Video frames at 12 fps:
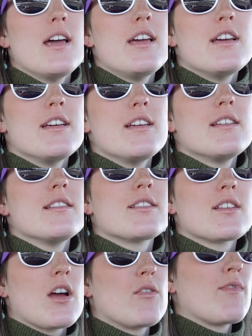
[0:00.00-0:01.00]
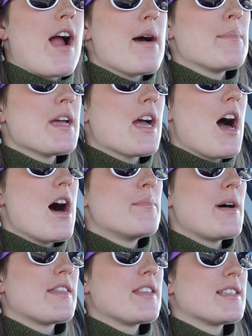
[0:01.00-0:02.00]
is wrapping
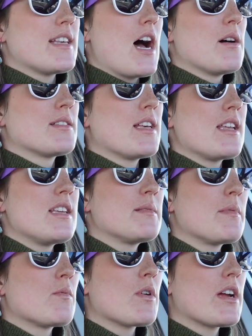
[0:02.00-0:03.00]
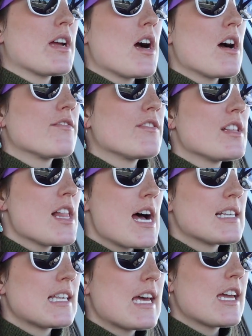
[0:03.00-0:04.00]
up at this house that he's been working on for the
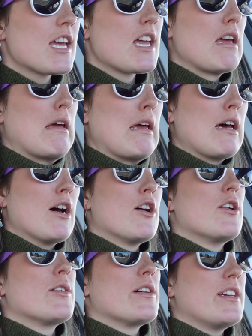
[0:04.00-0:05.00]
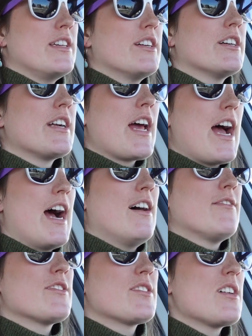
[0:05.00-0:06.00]
last like, oh, year and a
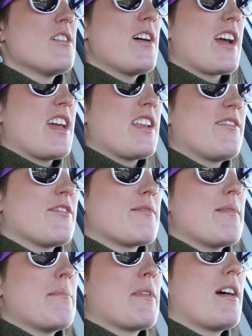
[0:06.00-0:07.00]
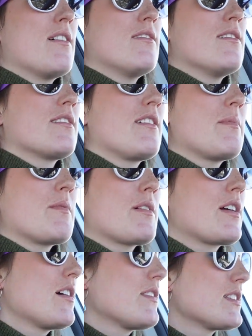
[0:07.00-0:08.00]
half or so. I can't even remember how long they've been
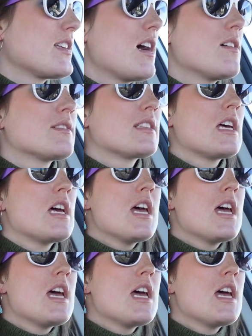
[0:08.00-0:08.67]
working on this house